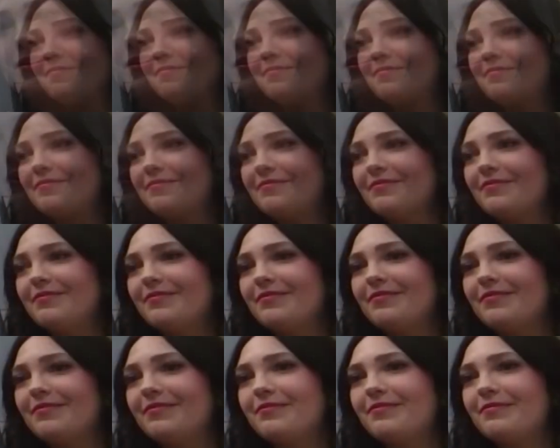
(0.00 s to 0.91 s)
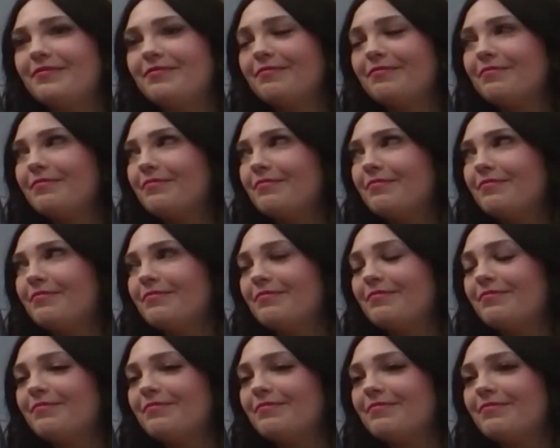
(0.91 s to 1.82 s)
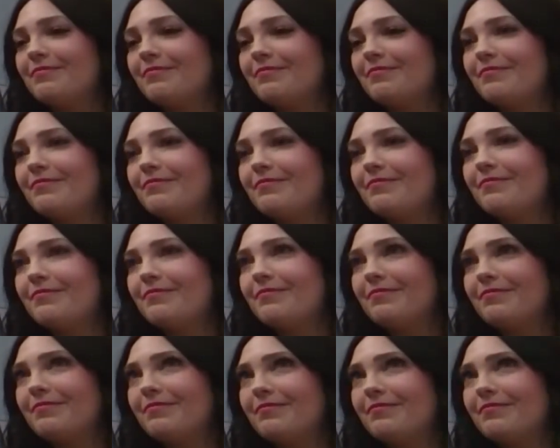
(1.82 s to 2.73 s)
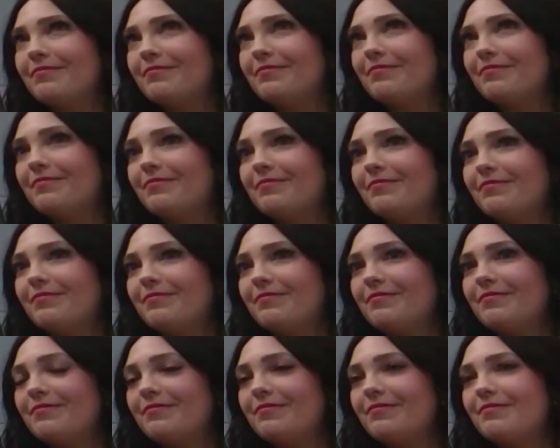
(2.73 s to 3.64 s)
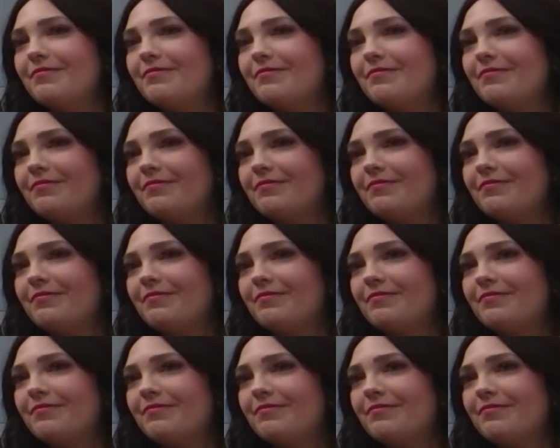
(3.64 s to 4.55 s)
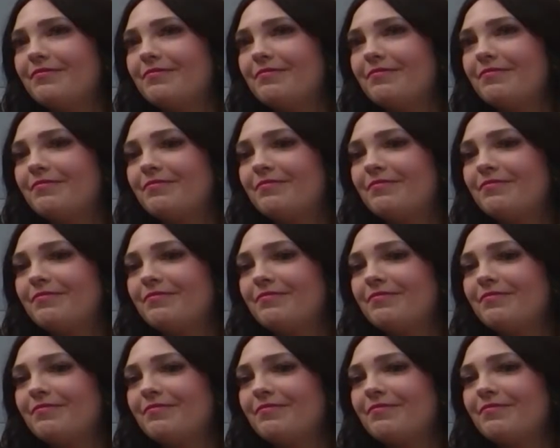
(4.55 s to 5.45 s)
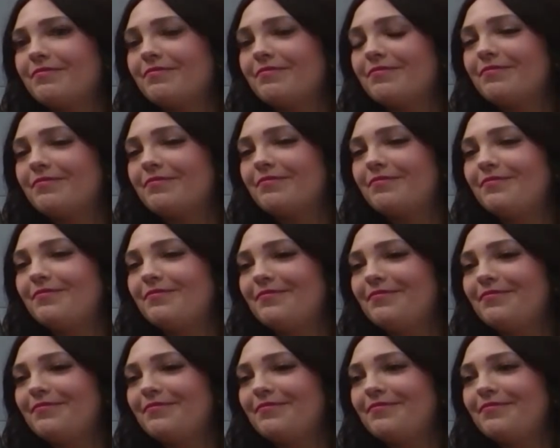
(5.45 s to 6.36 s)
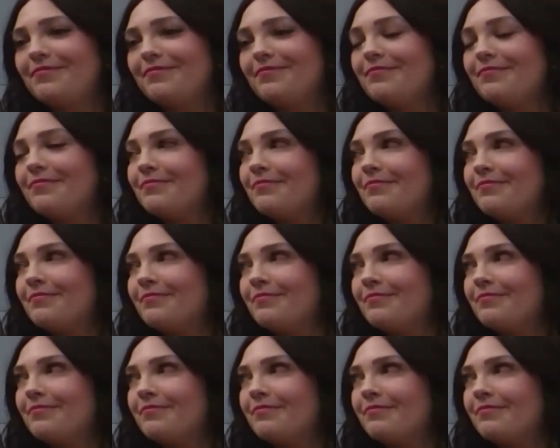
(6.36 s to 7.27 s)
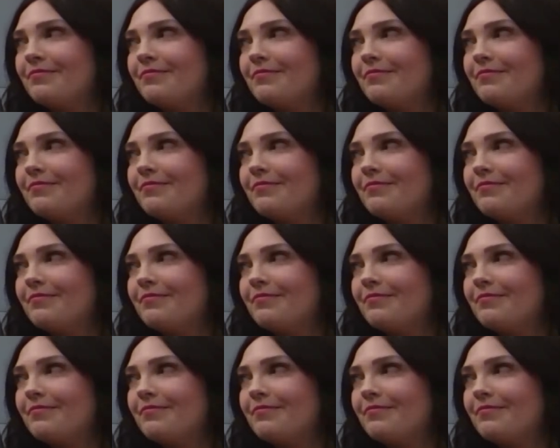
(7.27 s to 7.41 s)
(silent)